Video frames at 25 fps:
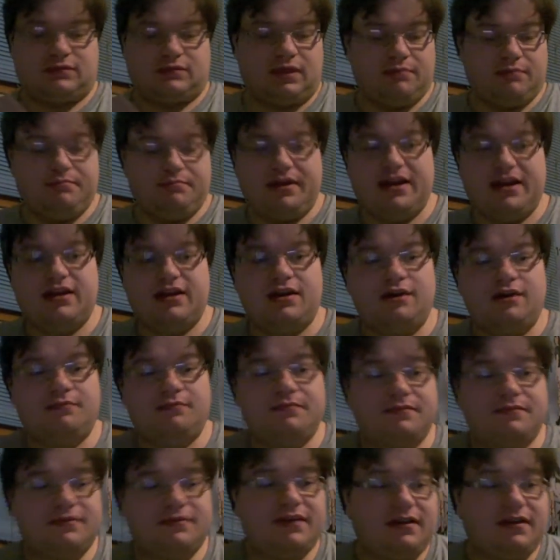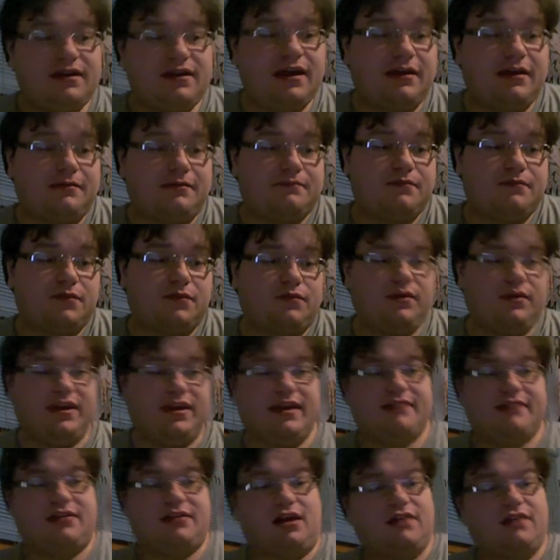but no, they're like, we
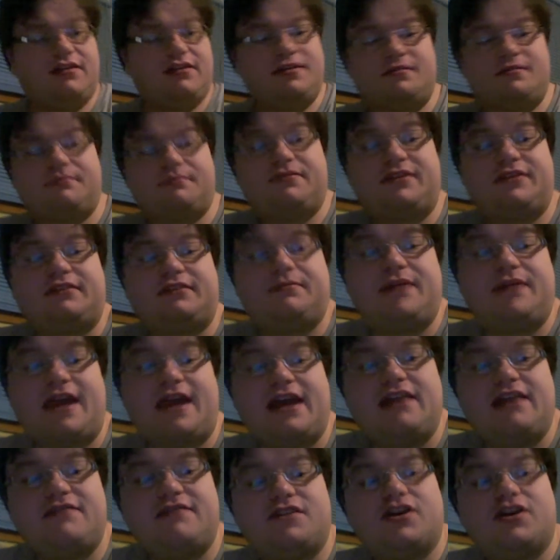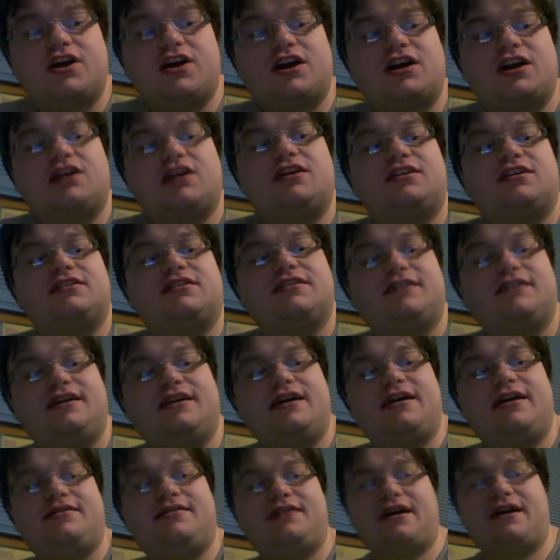can't tolerate this behavior,
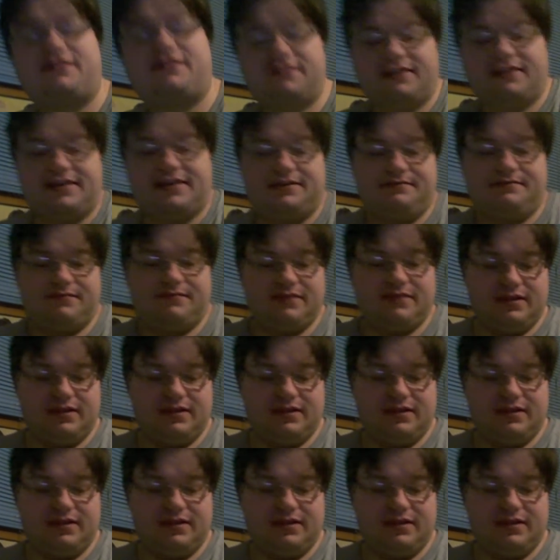and that was it.